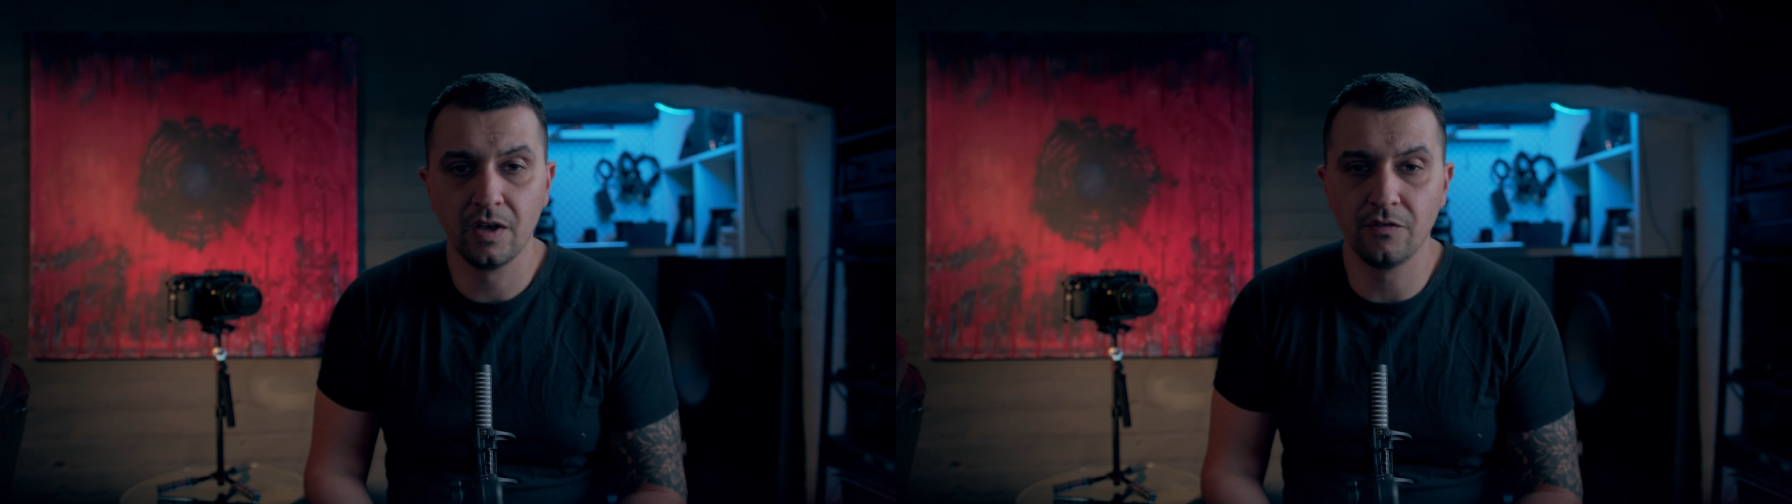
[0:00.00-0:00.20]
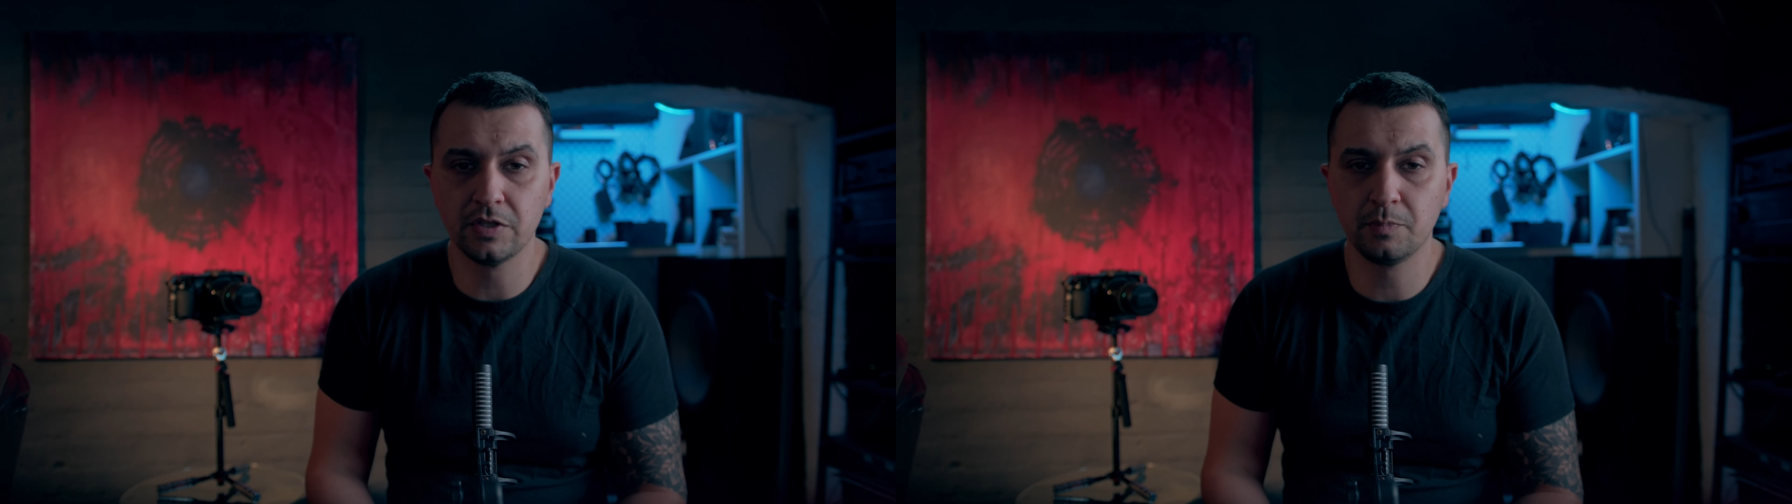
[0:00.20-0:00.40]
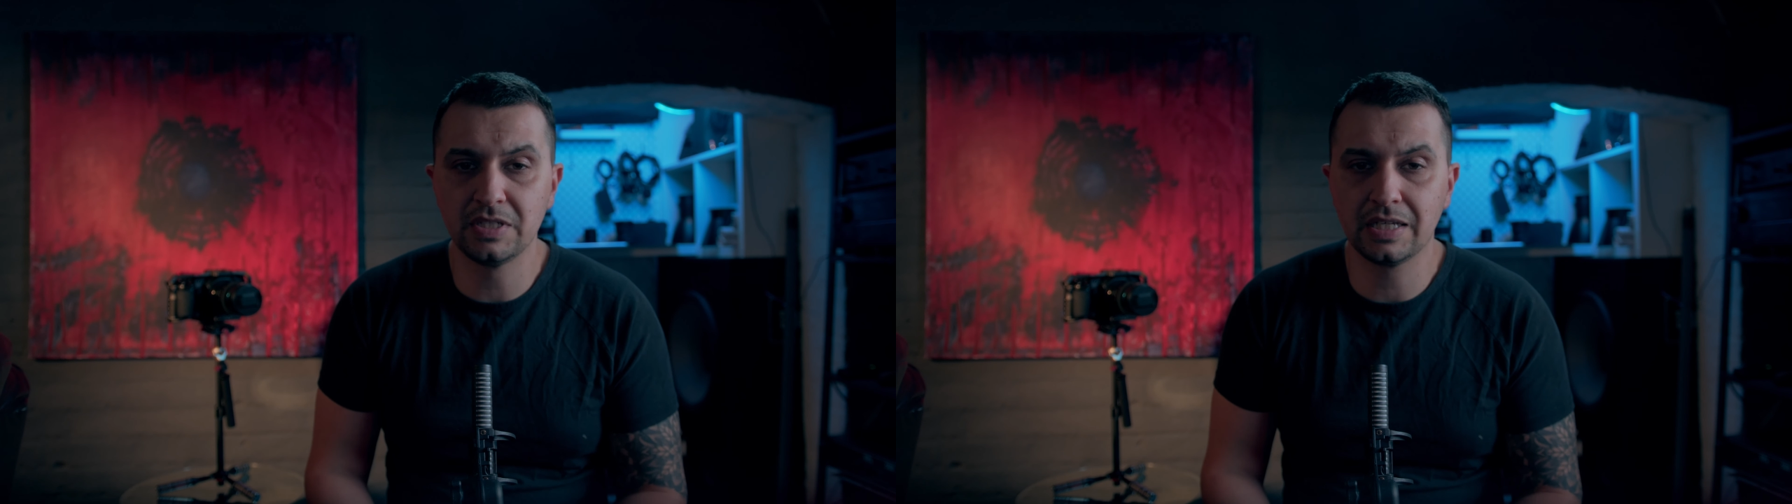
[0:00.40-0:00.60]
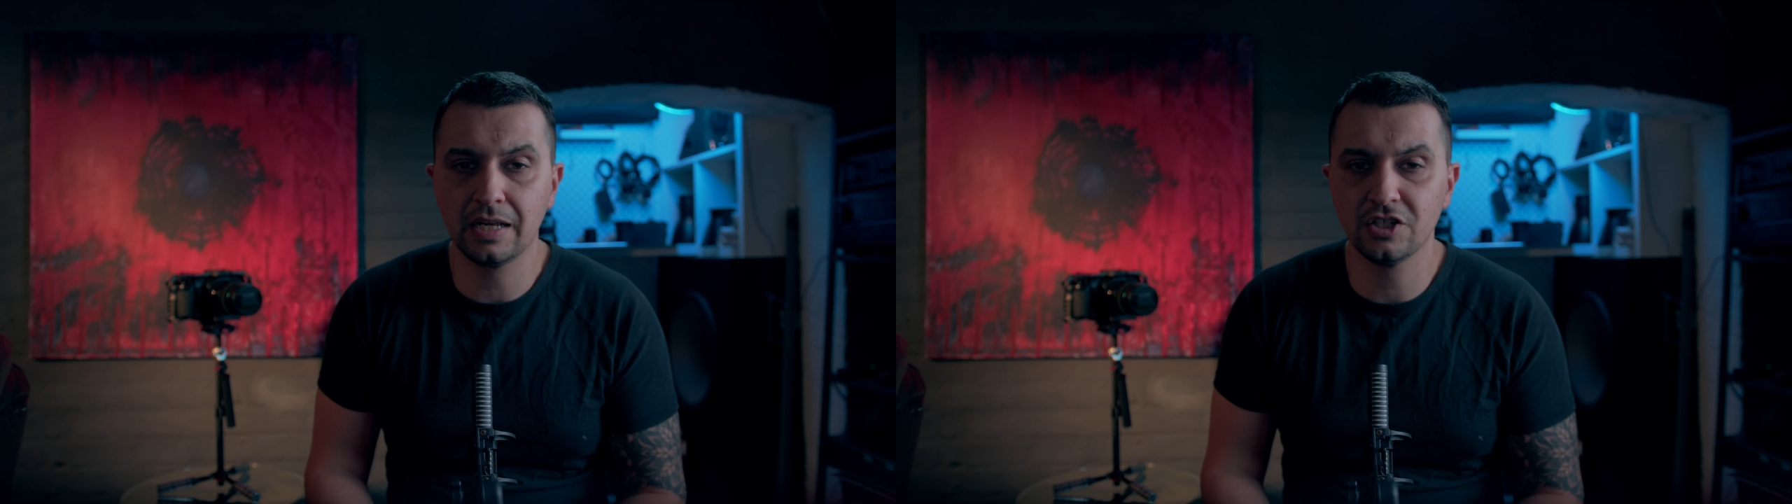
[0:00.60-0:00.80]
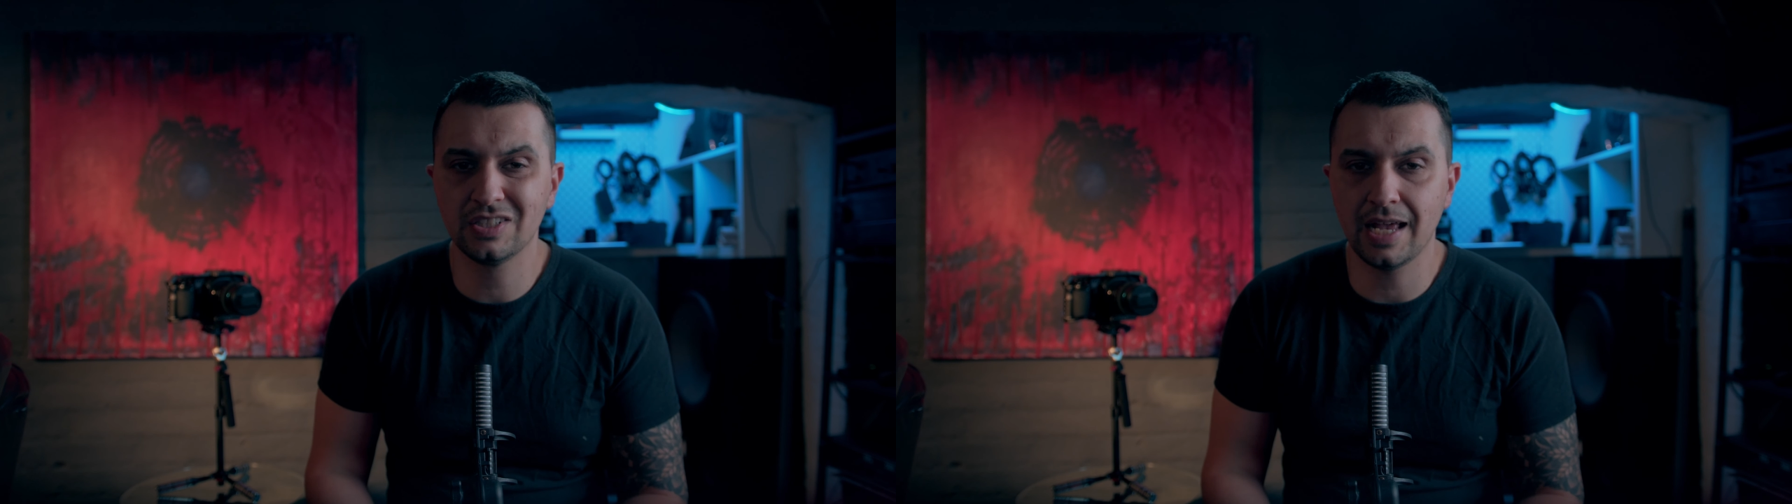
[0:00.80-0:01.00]

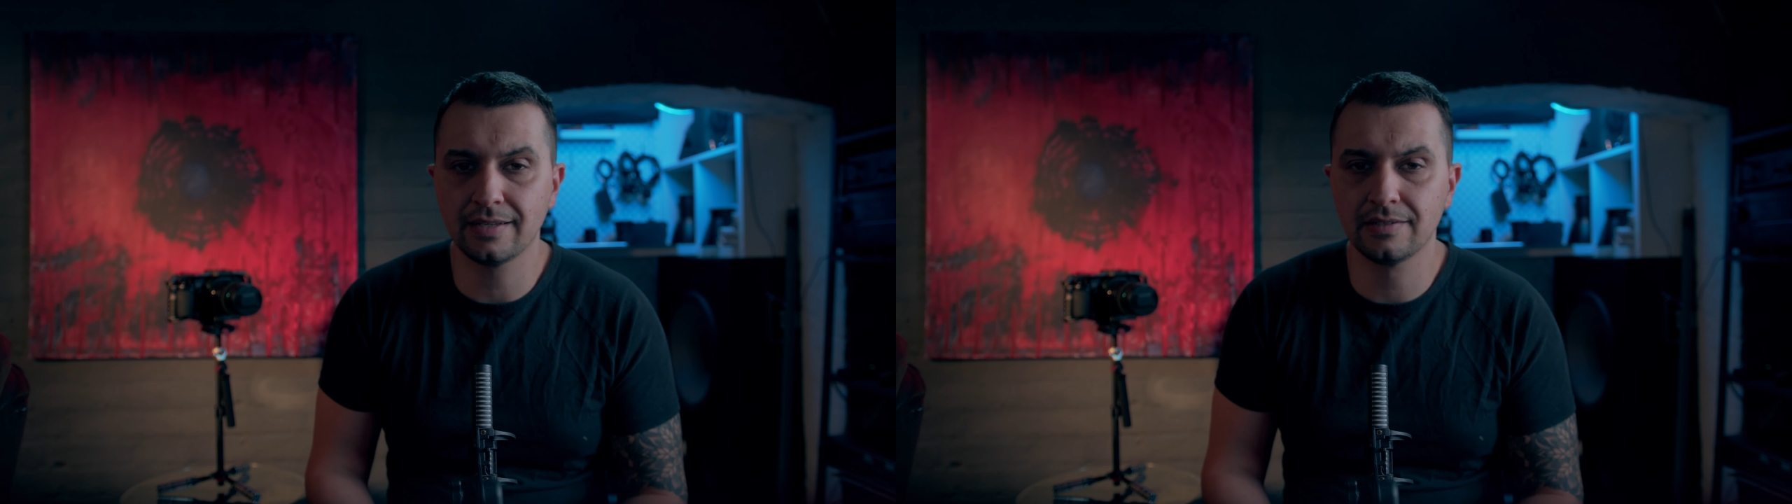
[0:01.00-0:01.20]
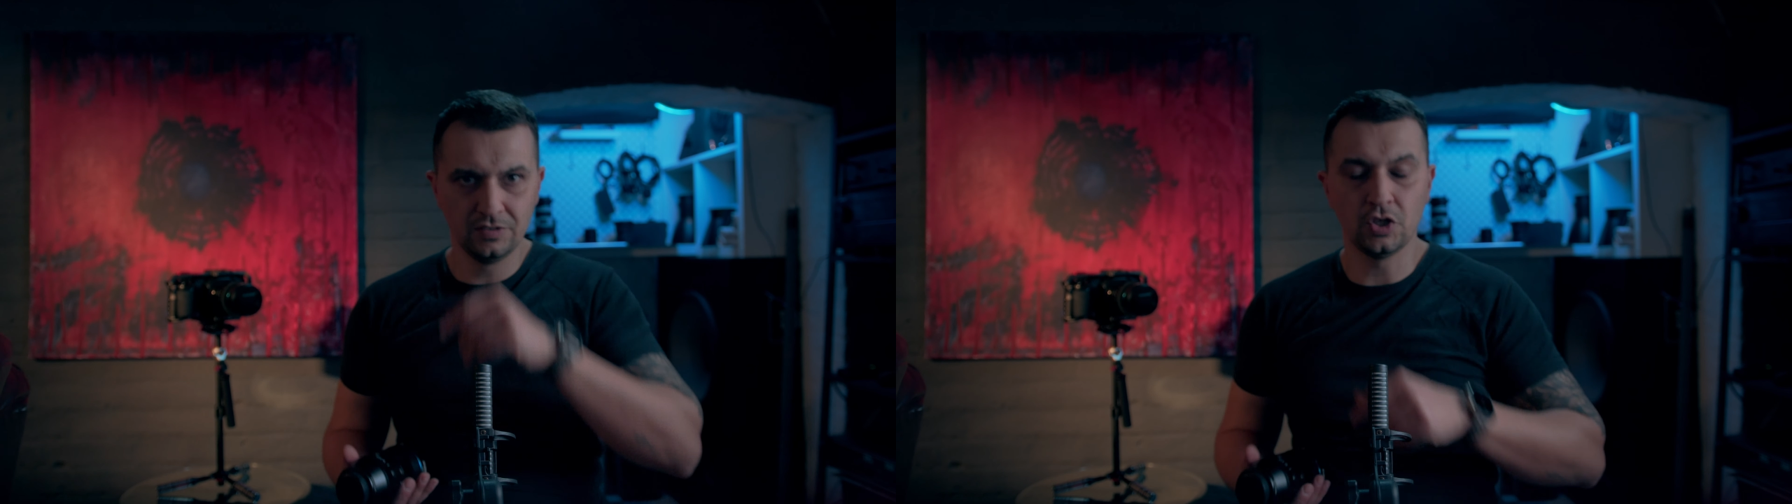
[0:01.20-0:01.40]
particular set.